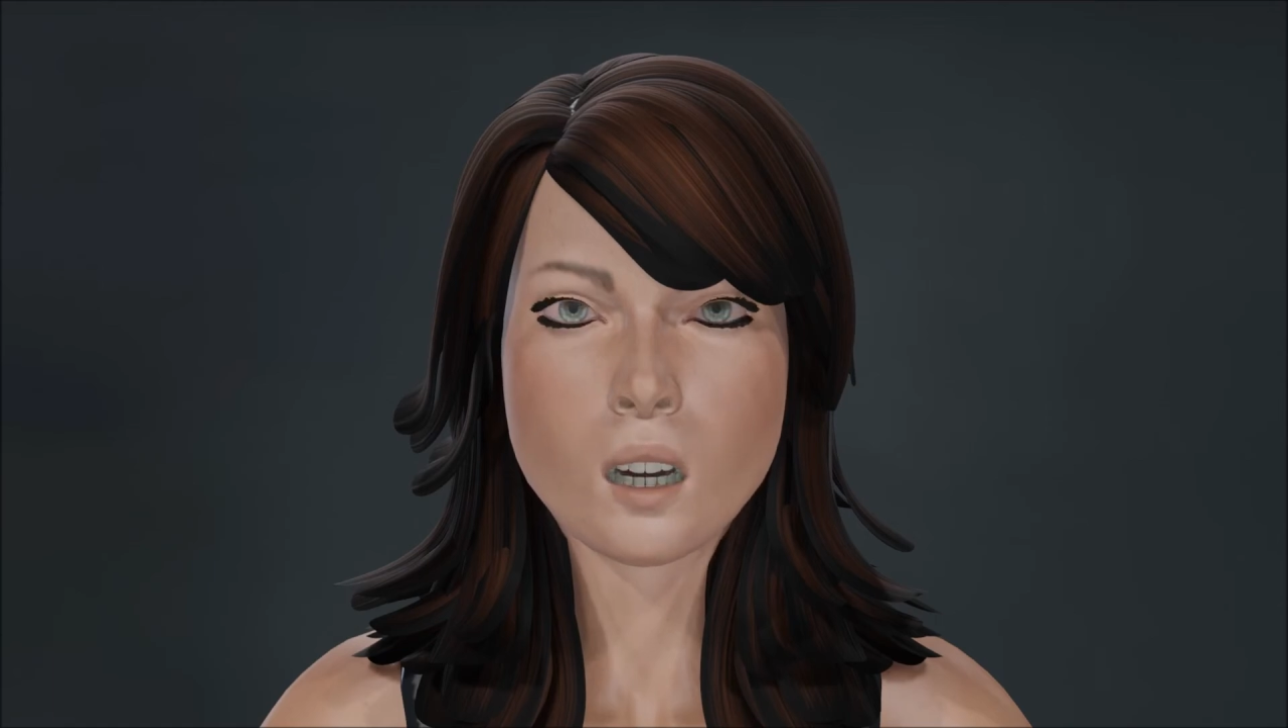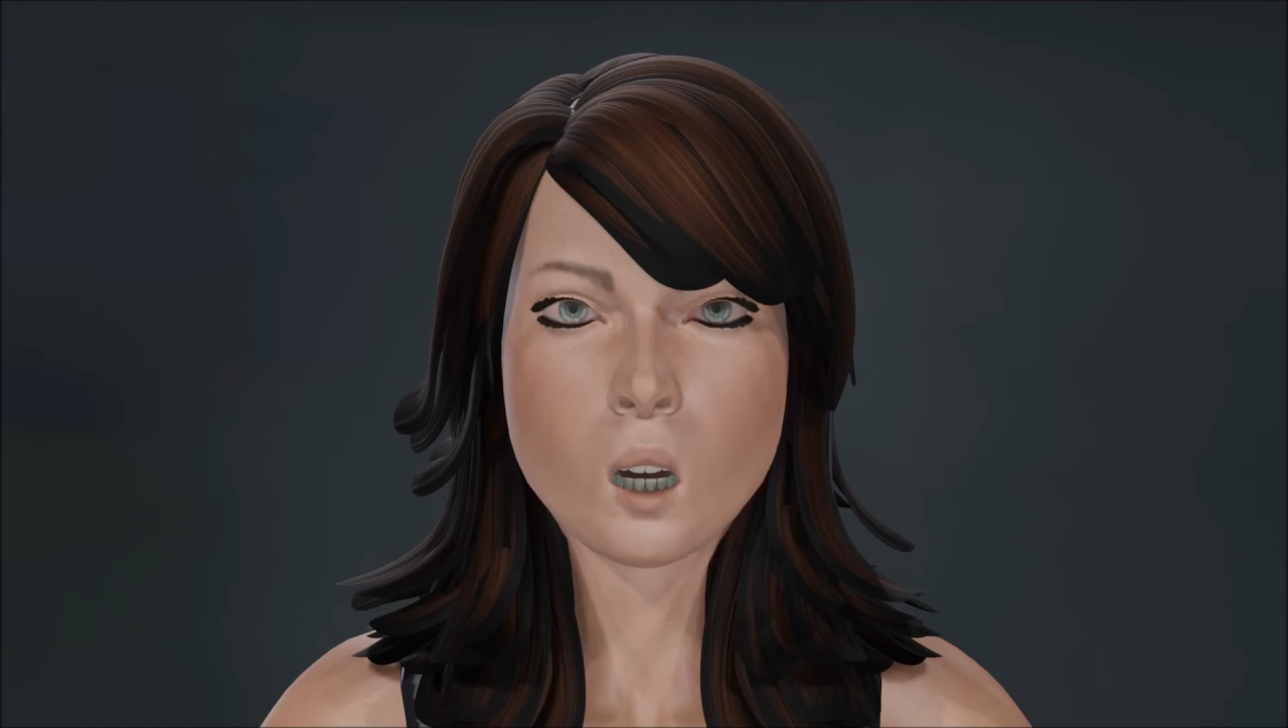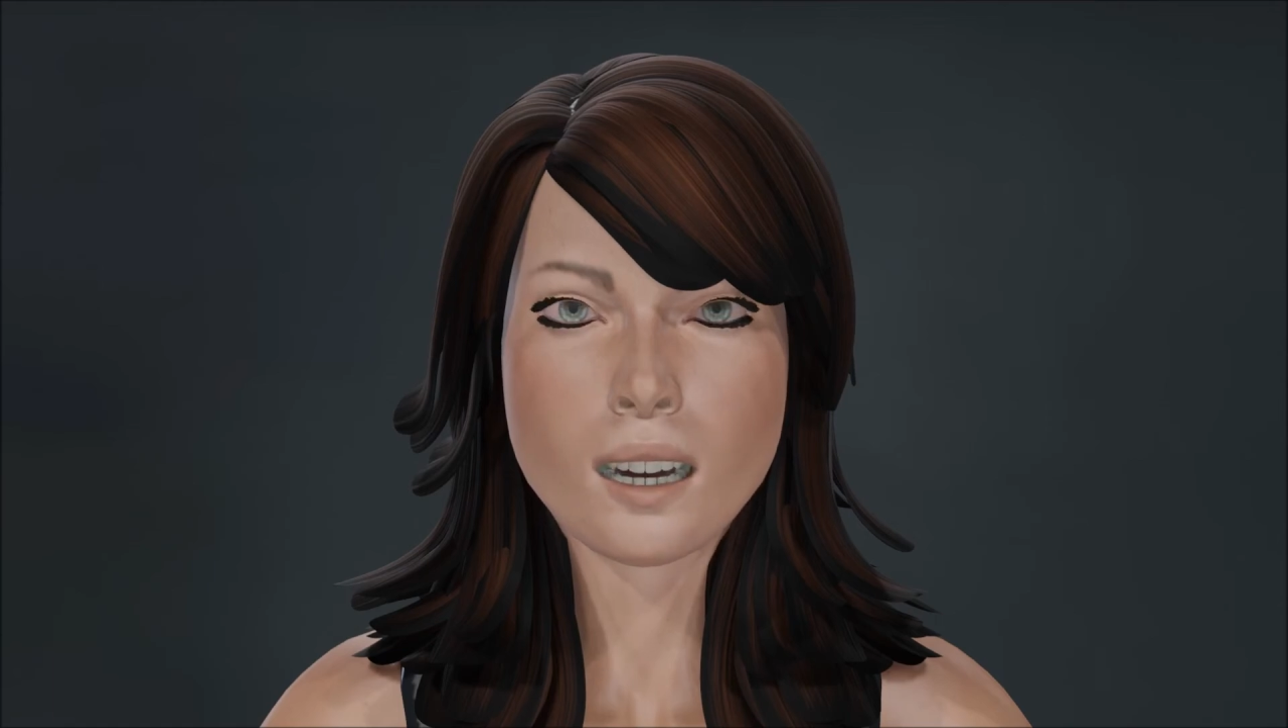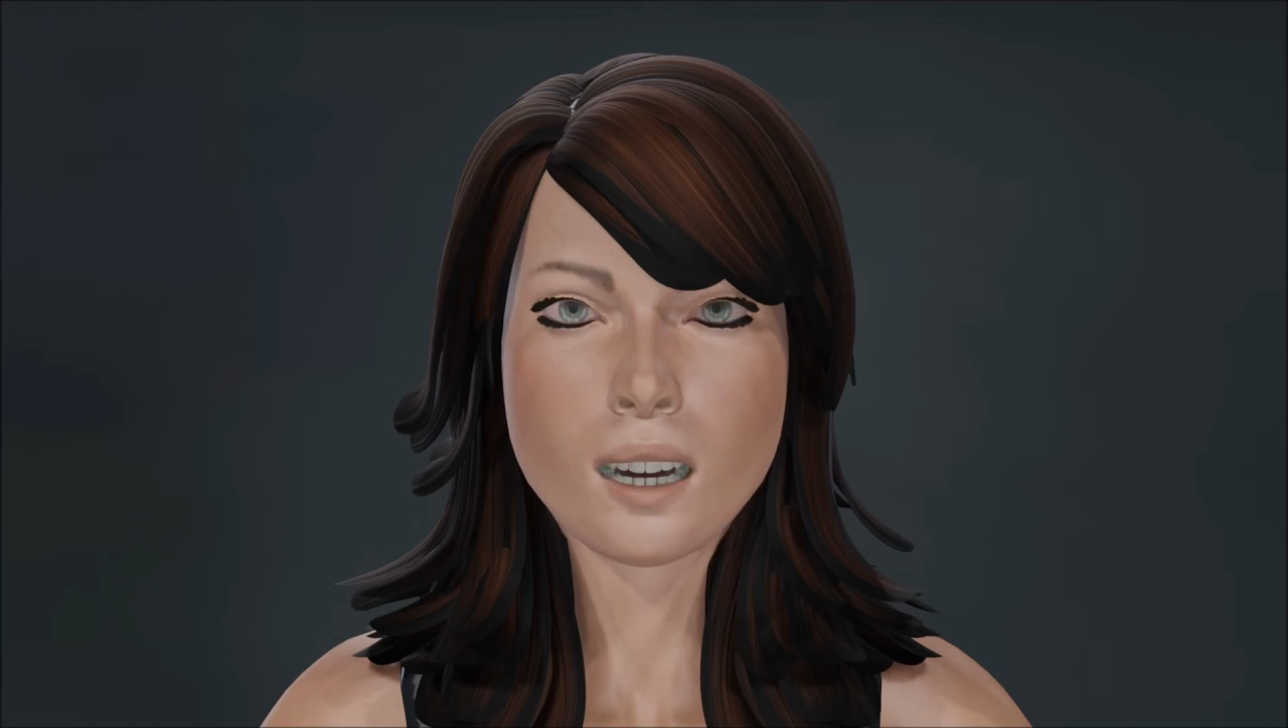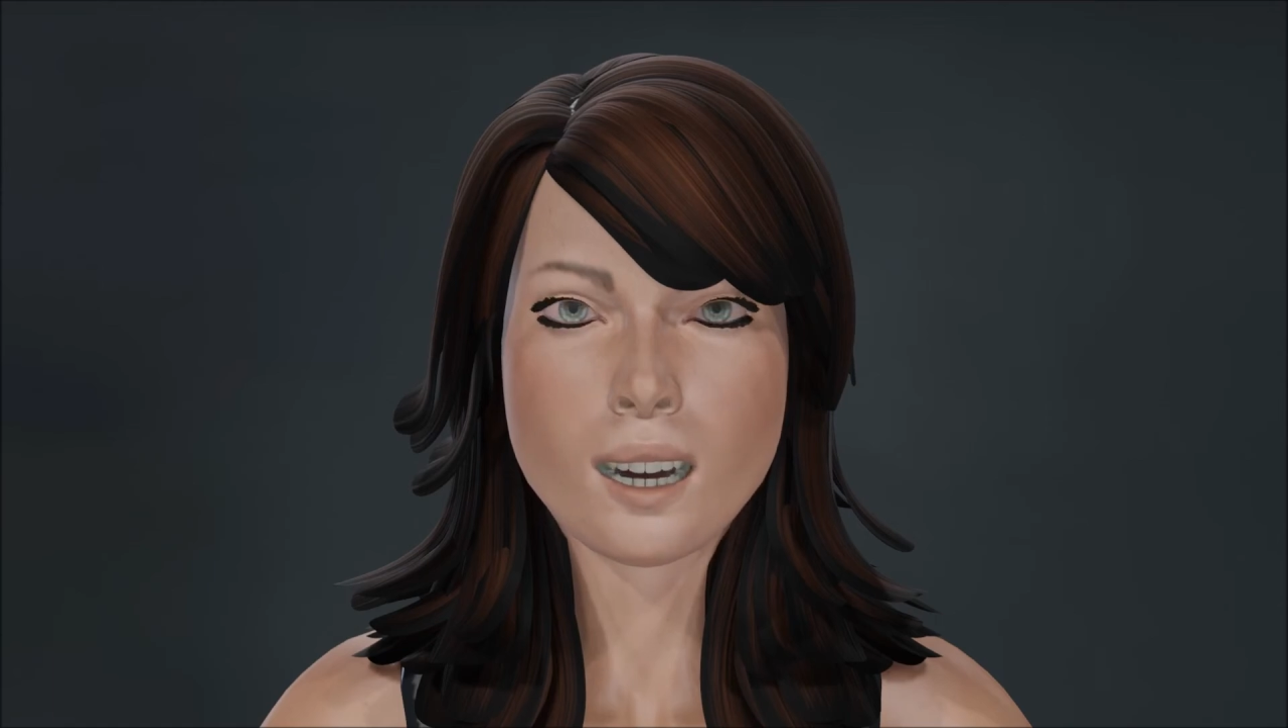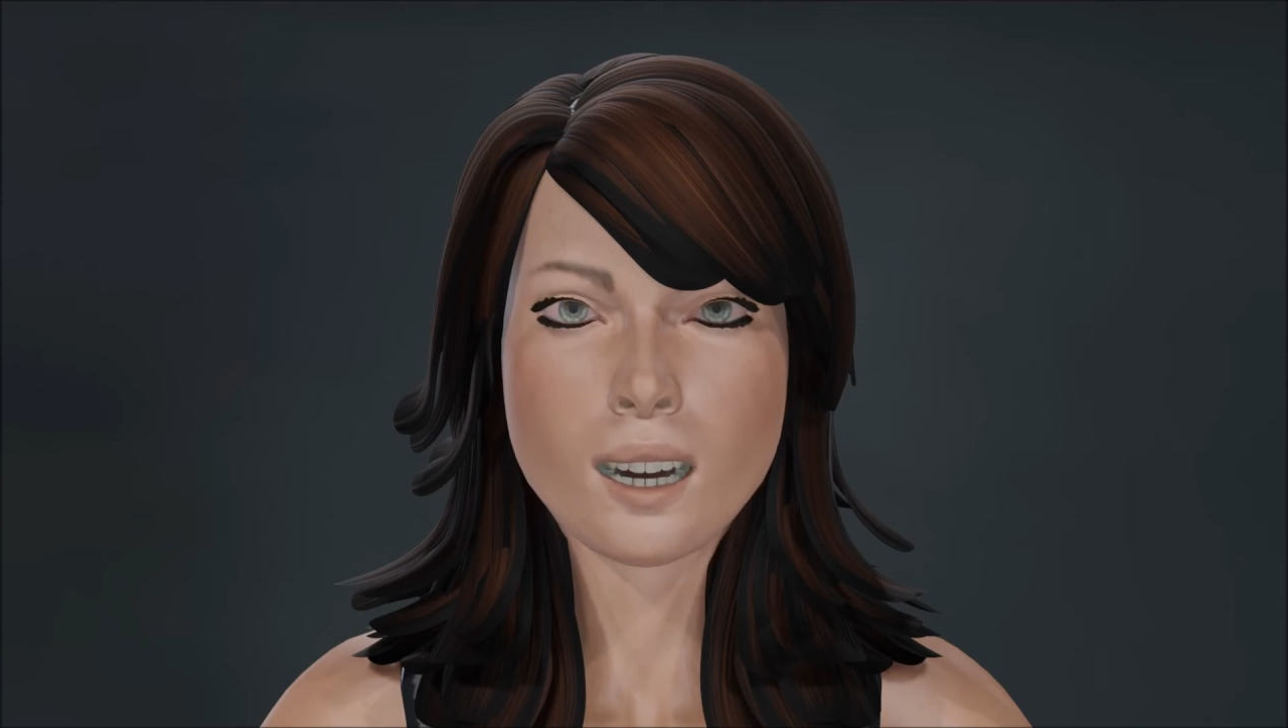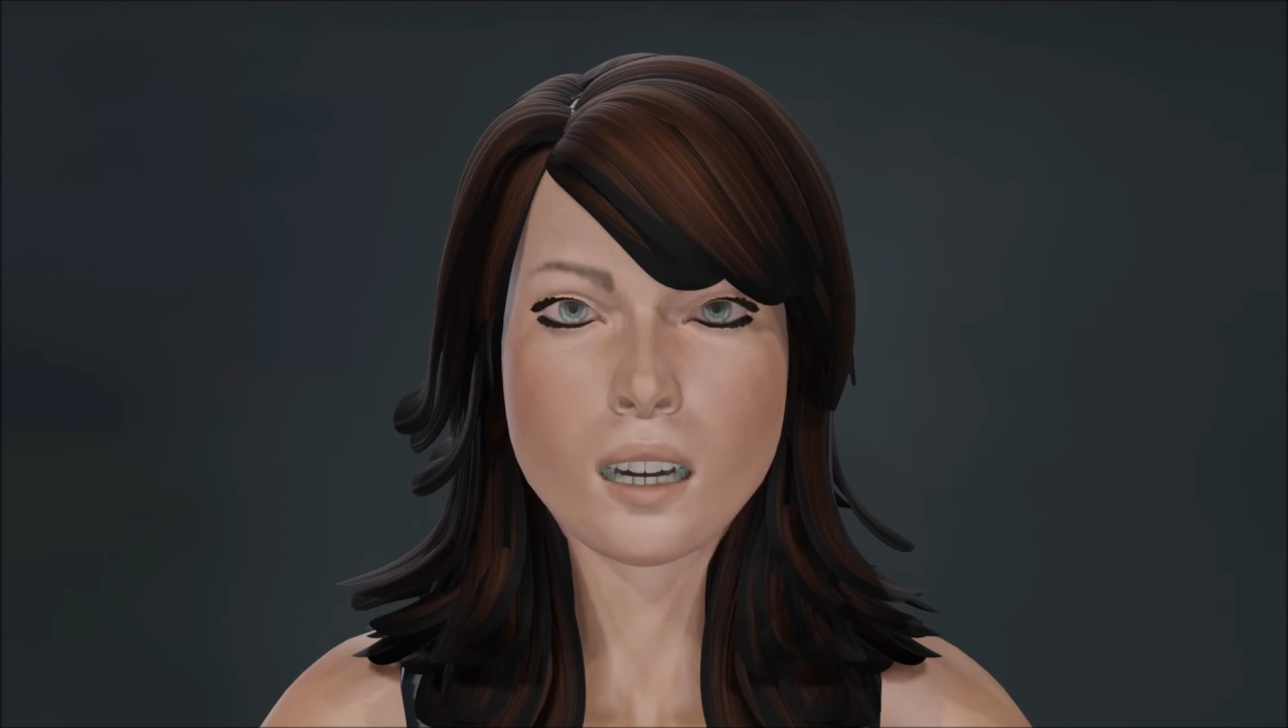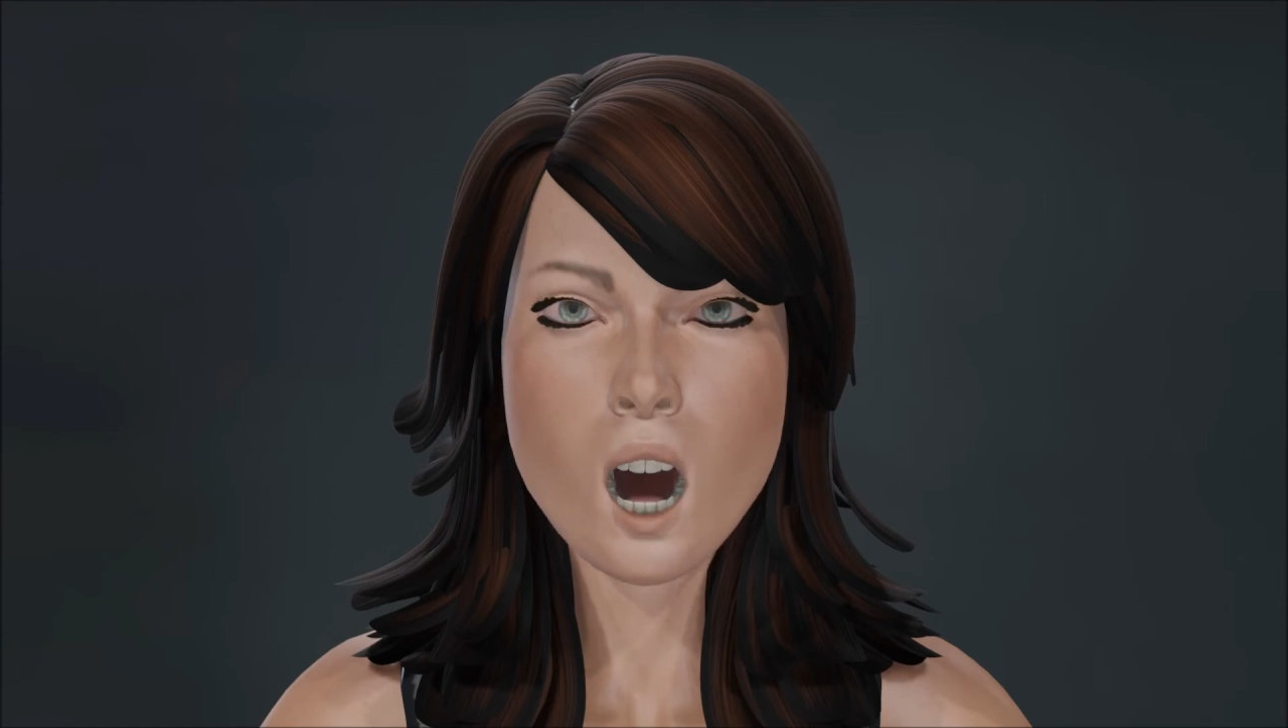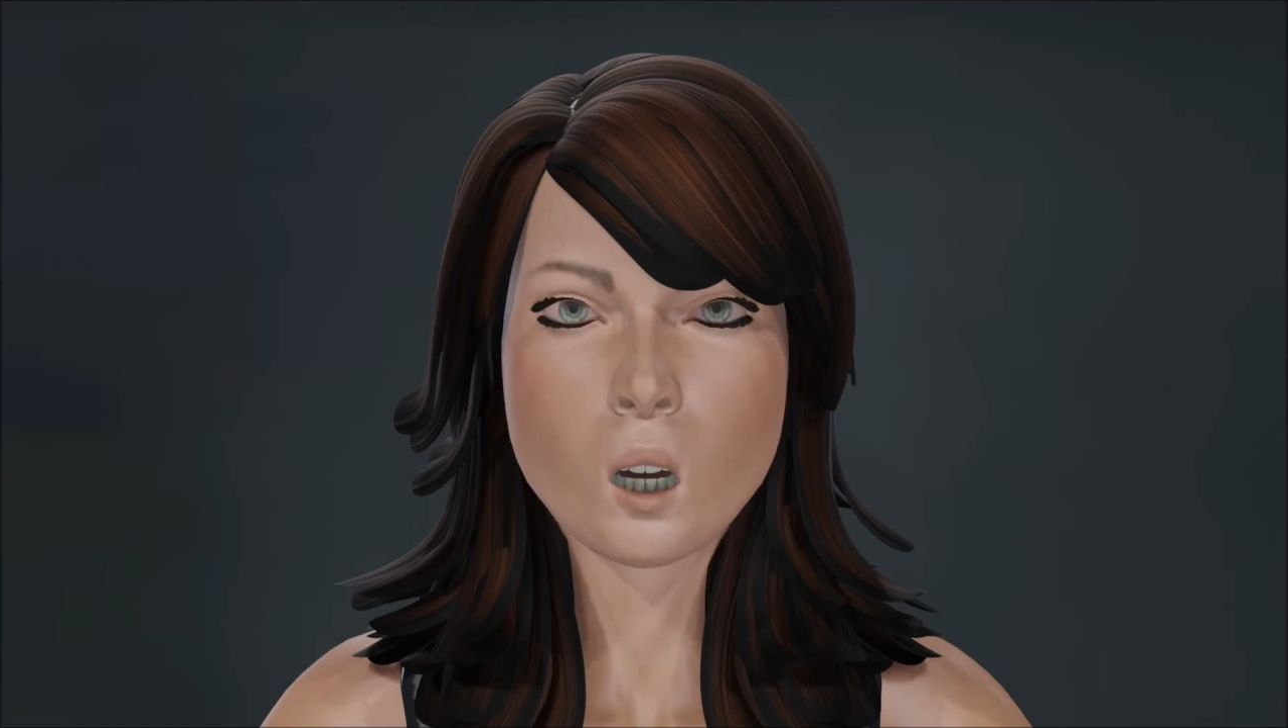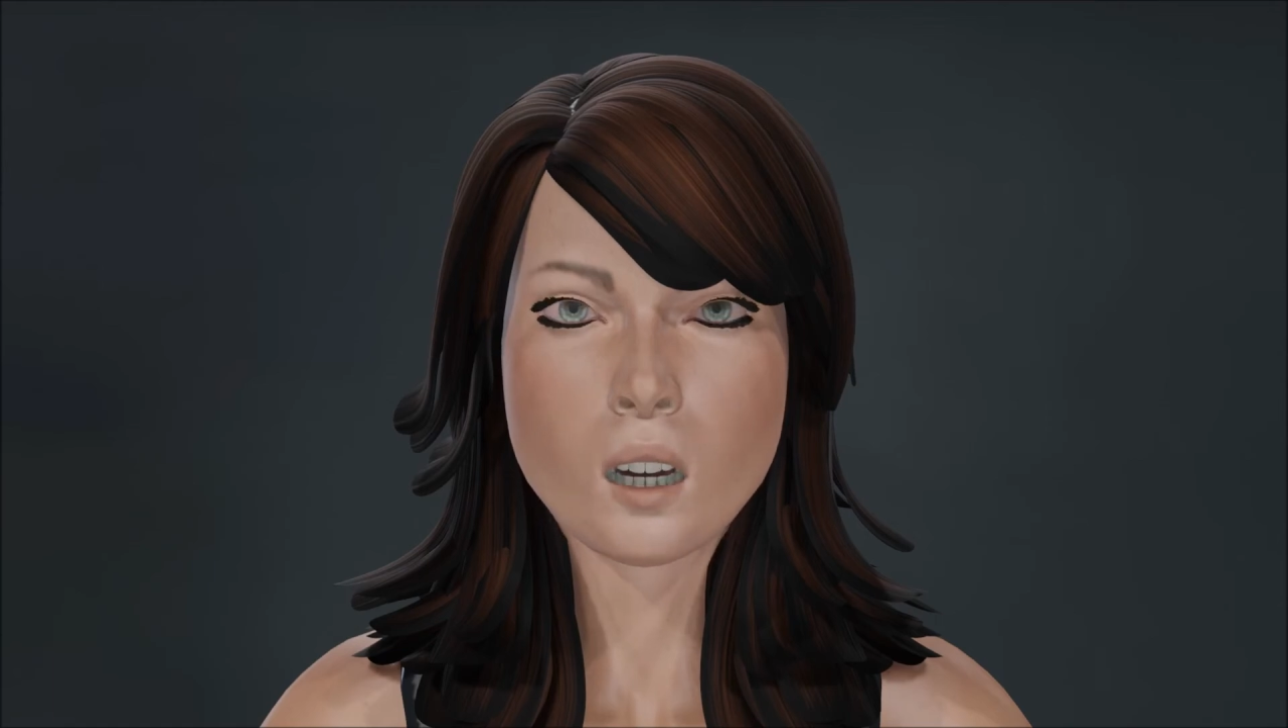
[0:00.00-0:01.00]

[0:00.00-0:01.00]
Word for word: questions show